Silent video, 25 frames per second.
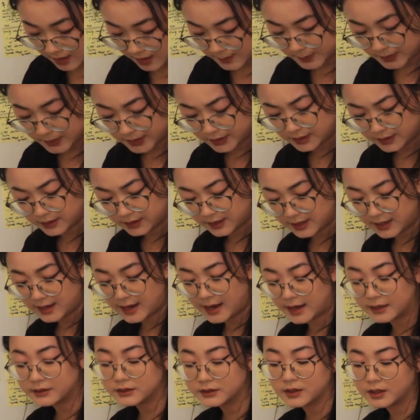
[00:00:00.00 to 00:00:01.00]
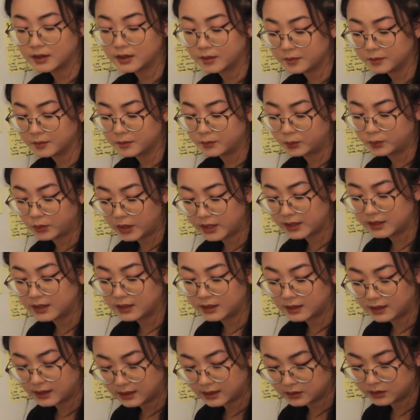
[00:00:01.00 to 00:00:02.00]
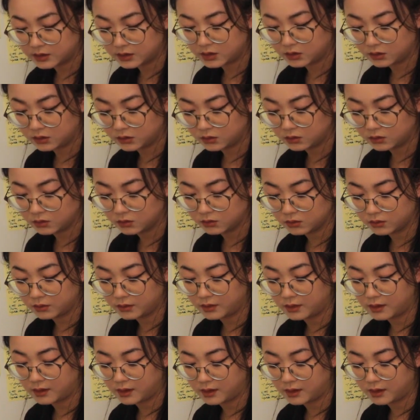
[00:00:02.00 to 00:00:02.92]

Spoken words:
But they end up breaking into